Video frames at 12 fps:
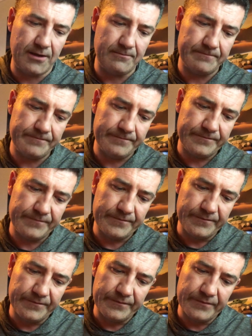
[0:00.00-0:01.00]

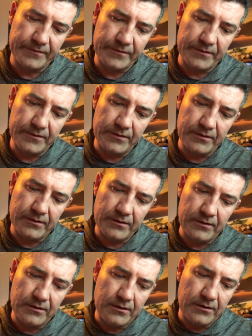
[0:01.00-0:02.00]

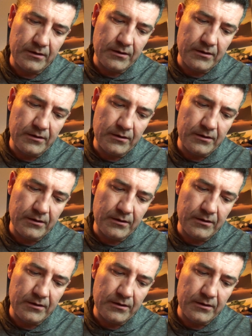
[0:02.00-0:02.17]
(no one is talking)